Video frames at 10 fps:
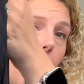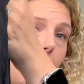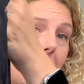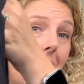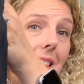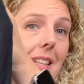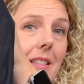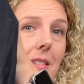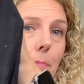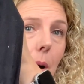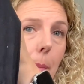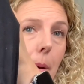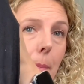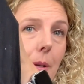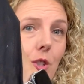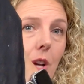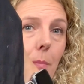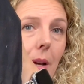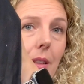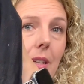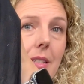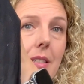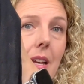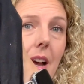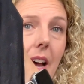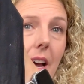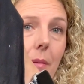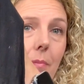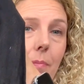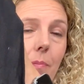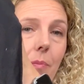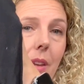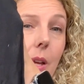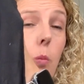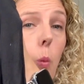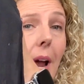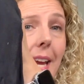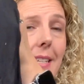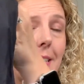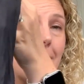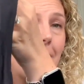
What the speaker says: I've seen this pop up in Shop My Looks in white.